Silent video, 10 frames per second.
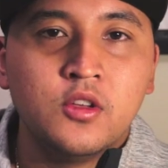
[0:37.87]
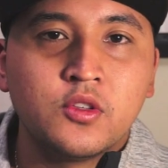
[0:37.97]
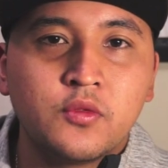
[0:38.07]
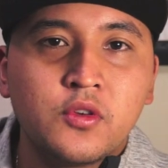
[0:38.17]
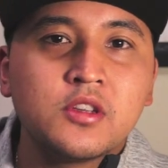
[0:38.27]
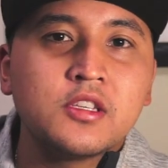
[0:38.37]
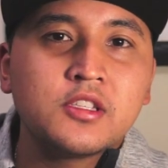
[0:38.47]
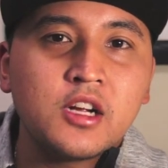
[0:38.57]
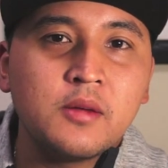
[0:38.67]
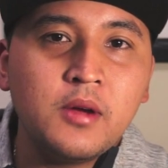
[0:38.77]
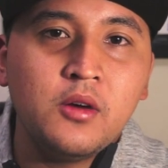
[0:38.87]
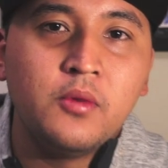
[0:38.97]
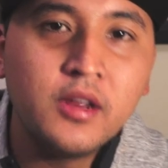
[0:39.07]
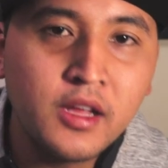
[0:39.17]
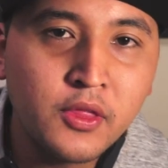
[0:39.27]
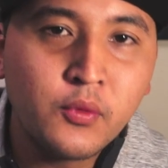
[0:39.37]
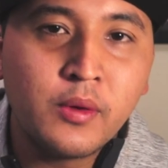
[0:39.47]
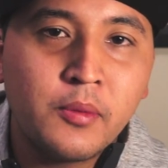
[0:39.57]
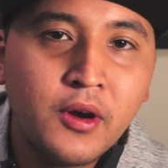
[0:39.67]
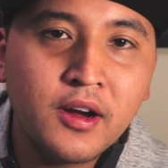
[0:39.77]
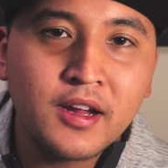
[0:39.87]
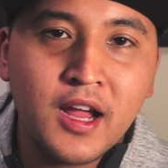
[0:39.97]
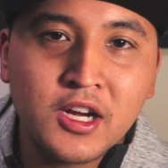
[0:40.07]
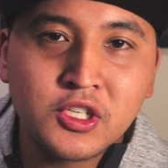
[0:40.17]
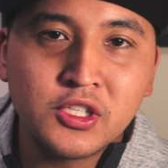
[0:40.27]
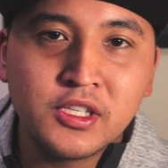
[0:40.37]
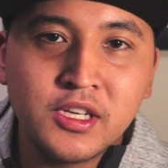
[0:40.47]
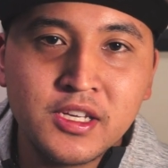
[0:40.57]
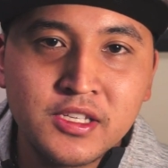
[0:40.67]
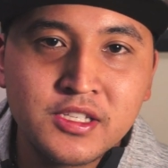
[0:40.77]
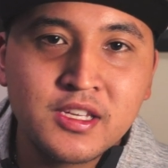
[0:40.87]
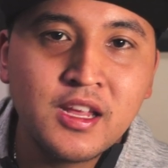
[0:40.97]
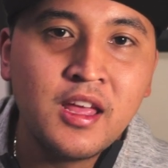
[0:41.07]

So first, let's talk about what a three-prong actually is.